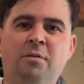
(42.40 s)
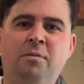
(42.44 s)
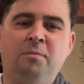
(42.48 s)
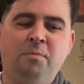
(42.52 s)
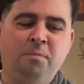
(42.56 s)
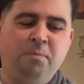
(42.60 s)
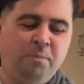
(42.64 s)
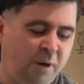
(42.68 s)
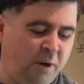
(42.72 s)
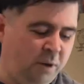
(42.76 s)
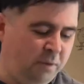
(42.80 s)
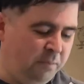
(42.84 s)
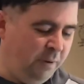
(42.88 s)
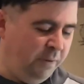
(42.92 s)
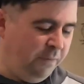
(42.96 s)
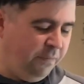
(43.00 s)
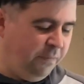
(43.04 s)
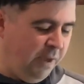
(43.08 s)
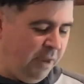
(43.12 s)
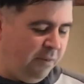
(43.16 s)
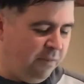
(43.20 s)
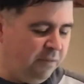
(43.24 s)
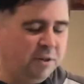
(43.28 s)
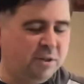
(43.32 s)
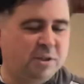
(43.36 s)
part of my
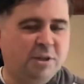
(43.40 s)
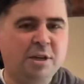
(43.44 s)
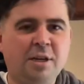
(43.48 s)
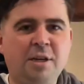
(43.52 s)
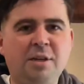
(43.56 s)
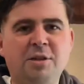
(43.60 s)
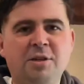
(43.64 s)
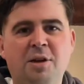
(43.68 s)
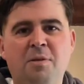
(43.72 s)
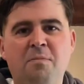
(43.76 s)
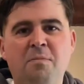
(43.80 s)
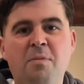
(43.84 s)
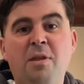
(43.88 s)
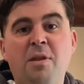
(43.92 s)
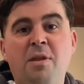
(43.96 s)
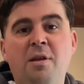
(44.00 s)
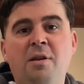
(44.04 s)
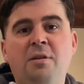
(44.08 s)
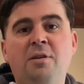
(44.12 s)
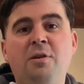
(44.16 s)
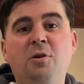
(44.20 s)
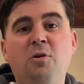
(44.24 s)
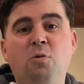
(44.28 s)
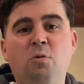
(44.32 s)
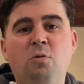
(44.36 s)
favourite season,
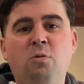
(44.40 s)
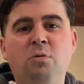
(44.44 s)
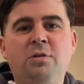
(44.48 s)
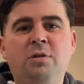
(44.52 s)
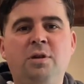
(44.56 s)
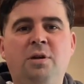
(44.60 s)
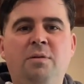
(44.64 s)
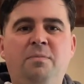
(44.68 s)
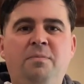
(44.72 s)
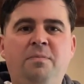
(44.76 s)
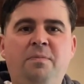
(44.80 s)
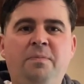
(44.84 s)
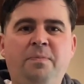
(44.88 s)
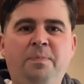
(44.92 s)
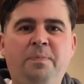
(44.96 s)
the autumn.